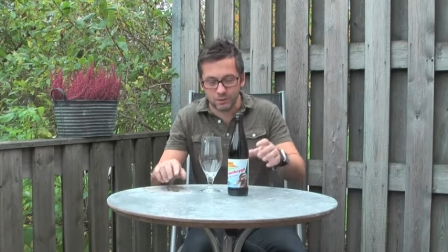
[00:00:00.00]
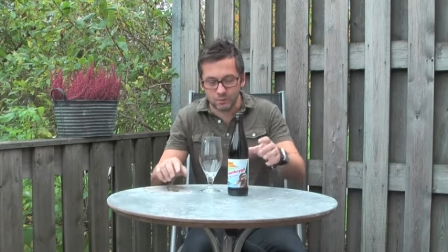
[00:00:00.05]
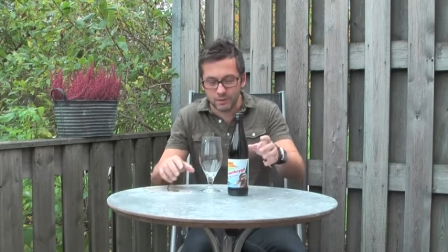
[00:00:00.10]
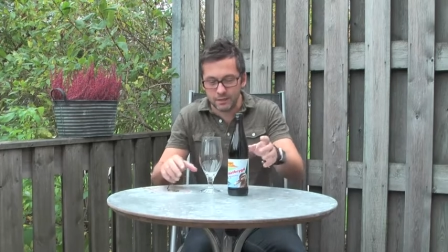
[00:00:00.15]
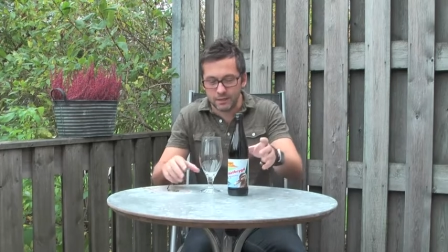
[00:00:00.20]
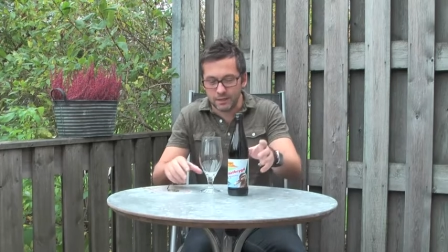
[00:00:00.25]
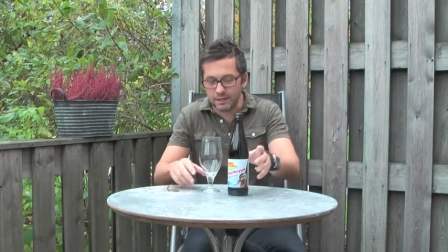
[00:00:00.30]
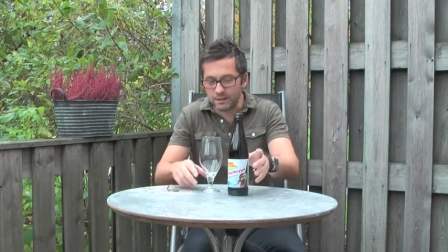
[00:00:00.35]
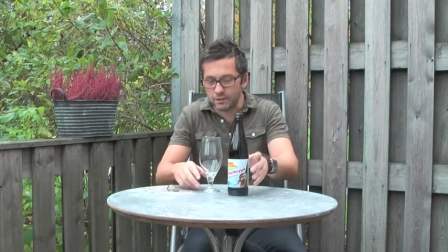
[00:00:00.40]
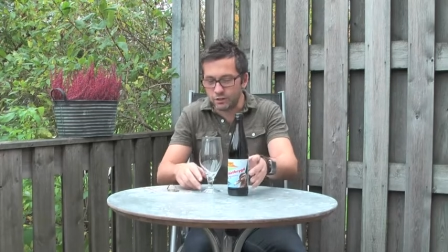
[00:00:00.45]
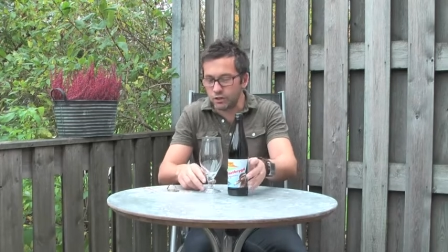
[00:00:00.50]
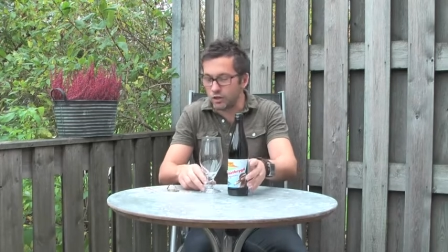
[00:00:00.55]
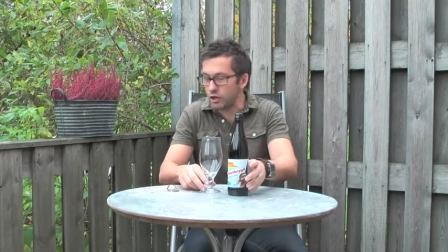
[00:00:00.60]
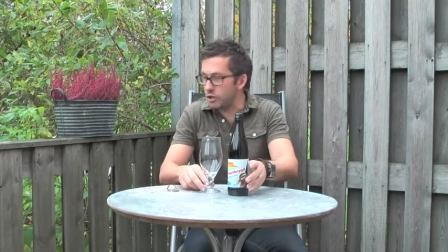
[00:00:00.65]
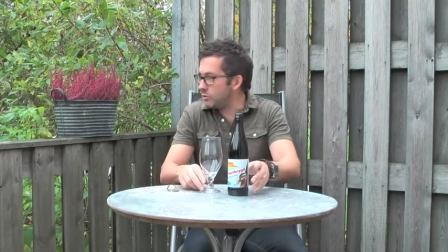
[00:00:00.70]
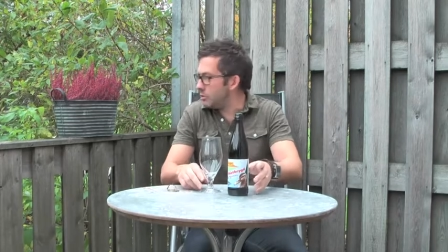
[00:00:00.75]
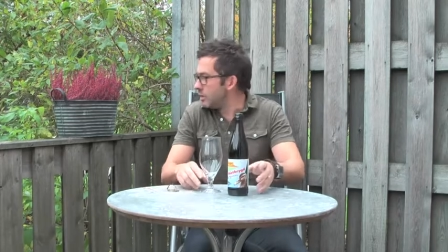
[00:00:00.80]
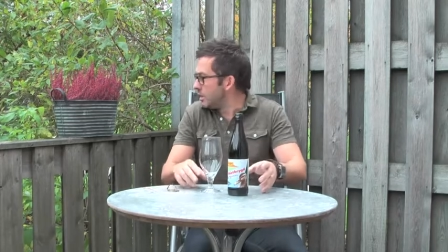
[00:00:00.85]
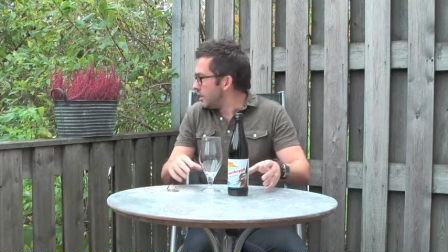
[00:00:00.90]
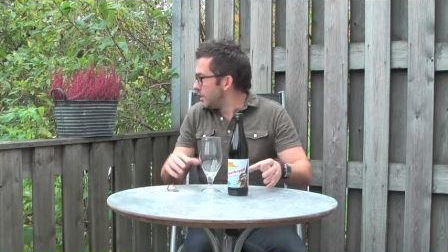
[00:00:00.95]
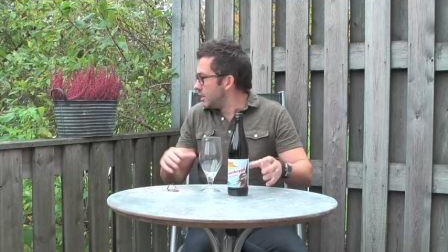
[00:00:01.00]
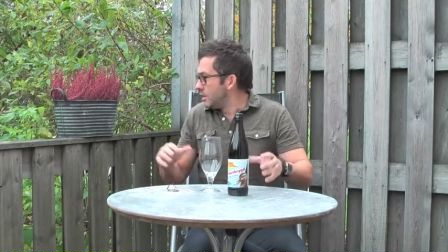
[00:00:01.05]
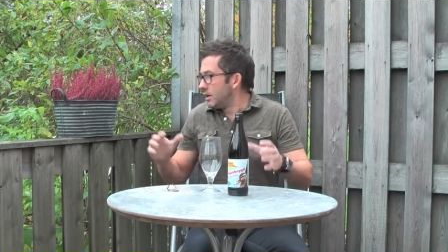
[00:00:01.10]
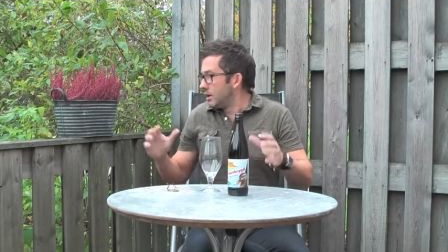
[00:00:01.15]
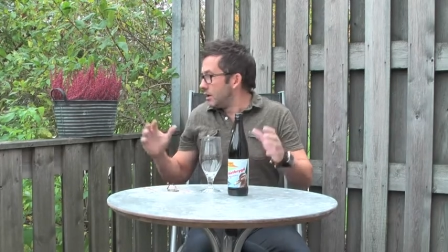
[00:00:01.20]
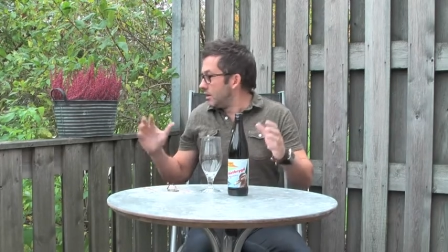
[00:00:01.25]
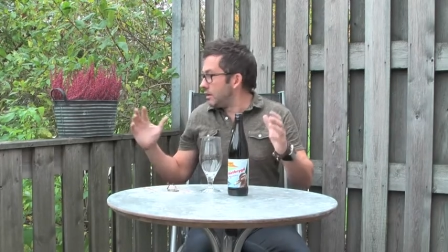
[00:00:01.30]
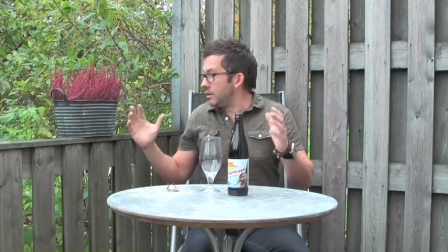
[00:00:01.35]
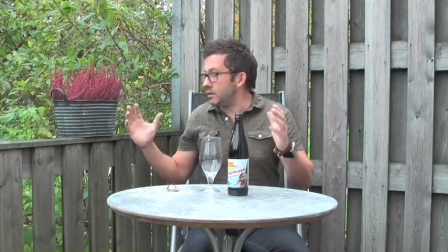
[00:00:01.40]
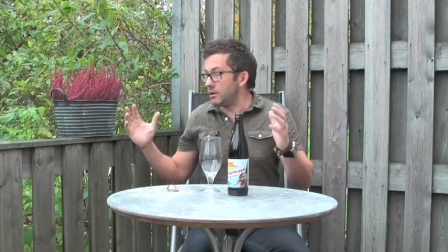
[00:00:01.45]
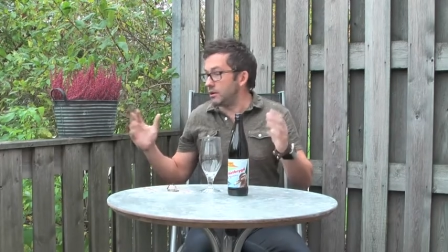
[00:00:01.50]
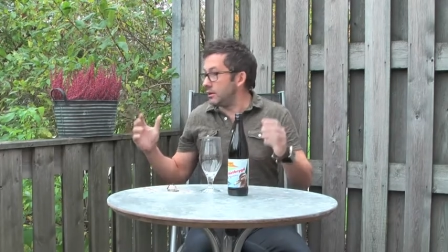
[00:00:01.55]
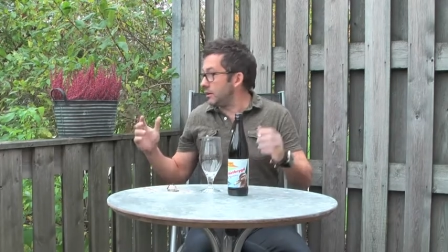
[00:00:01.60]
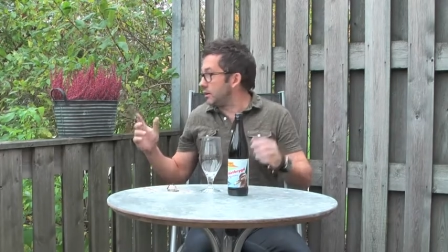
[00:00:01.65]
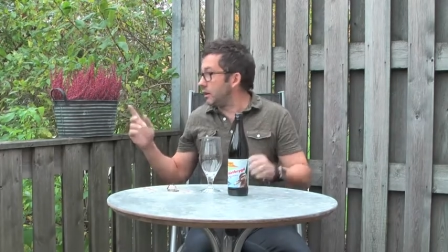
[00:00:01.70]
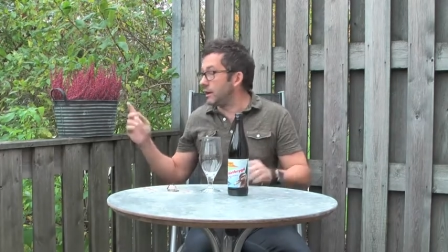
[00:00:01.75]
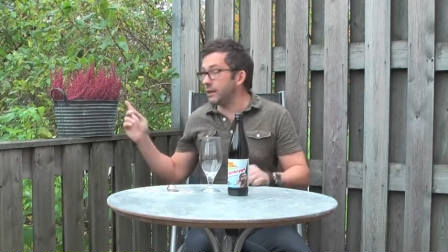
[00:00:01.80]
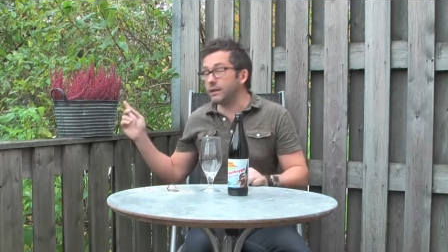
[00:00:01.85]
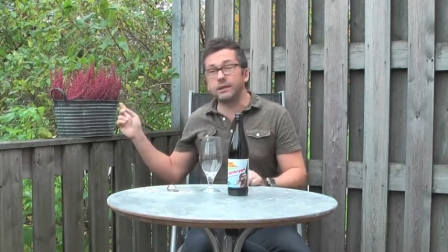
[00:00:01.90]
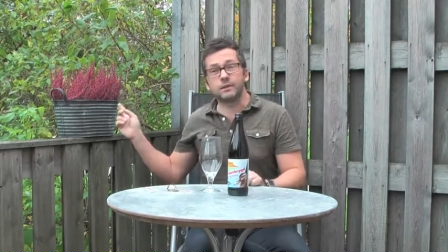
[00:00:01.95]
Sweden HQ uh,
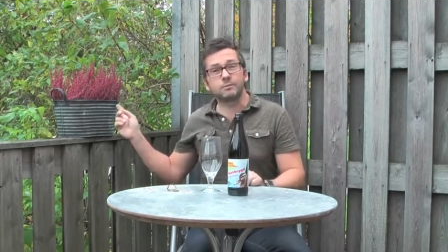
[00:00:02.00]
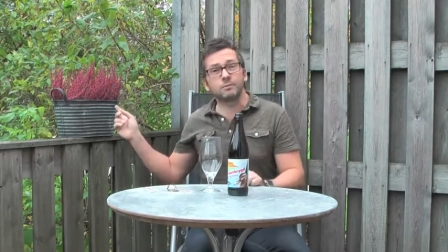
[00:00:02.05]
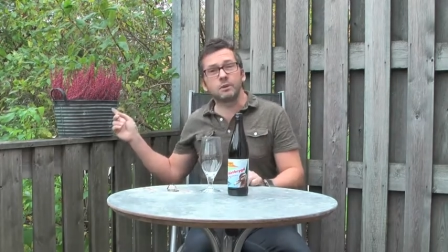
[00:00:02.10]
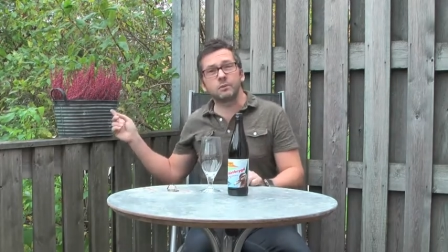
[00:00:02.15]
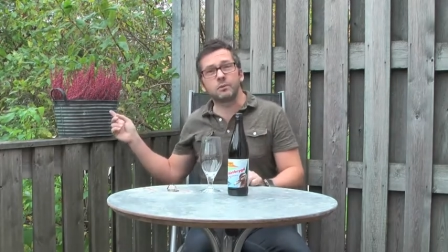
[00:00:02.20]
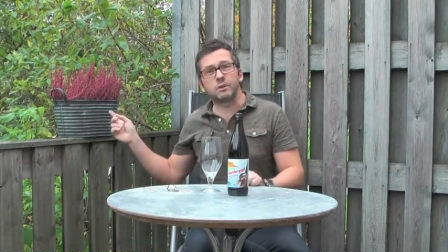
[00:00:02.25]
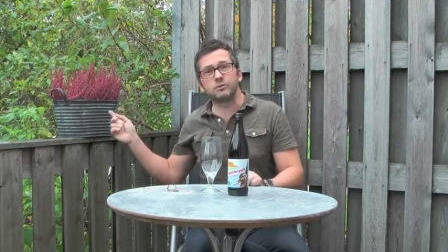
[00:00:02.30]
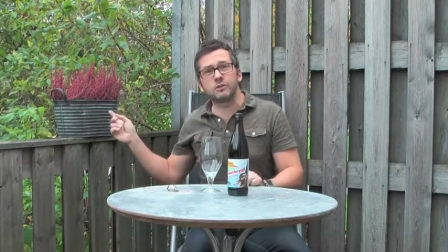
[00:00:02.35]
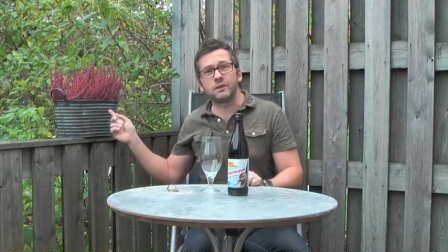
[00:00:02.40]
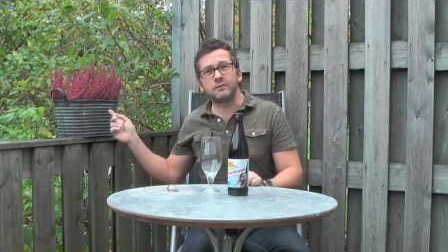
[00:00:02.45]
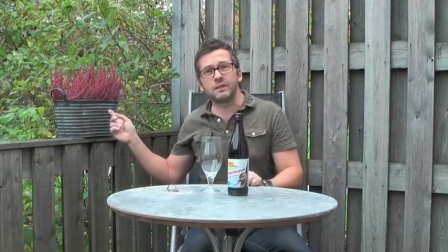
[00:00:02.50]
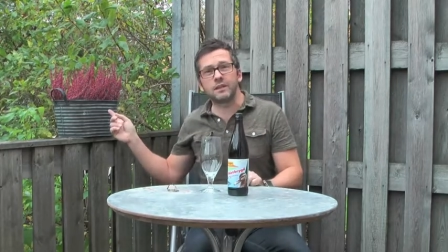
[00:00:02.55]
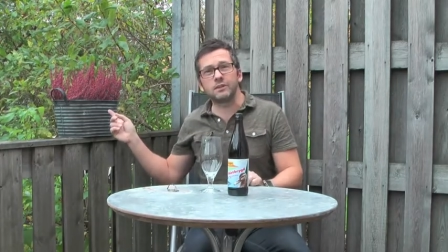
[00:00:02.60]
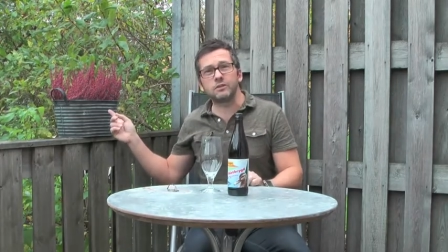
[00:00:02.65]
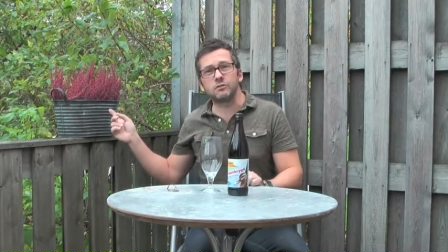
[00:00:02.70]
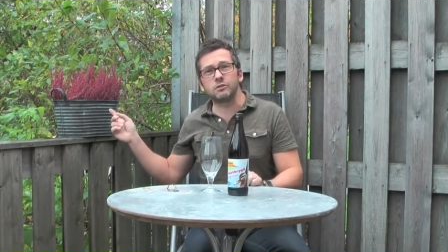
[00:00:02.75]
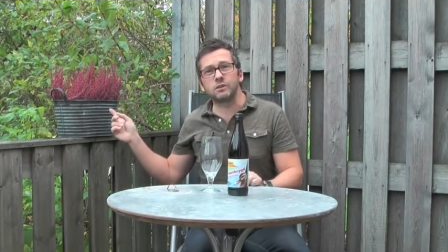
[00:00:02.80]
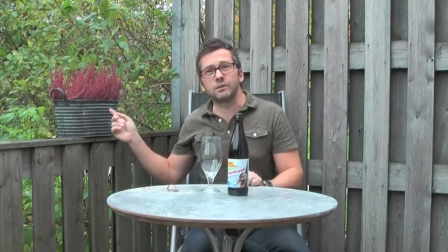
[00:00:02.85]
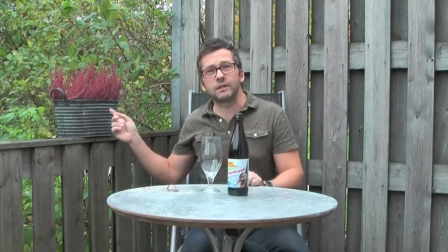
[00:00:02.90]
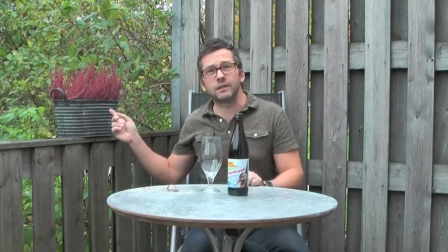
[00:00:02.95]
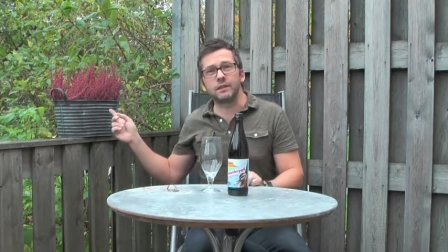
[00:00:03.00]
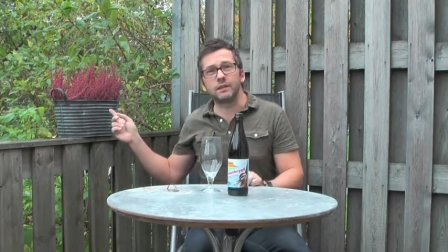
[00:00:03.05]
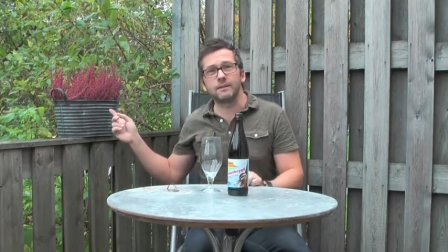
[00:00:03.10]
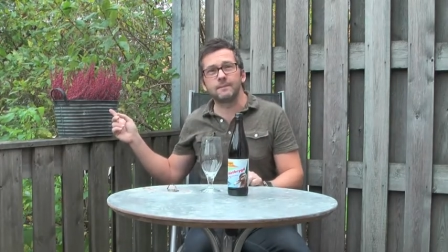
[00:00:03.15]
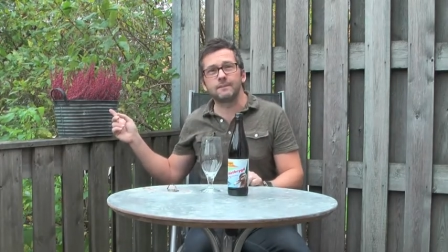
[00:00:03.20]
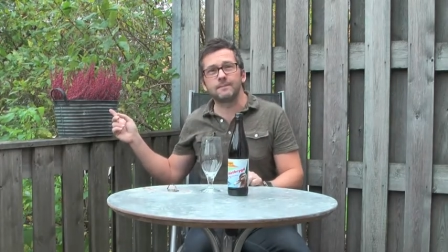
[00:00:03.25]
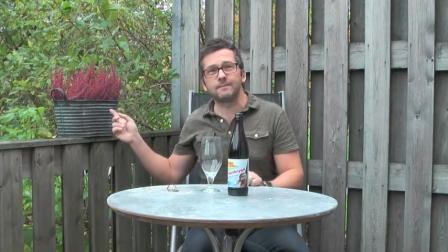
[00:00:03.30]
like this, by the way, Trev, is that your idea?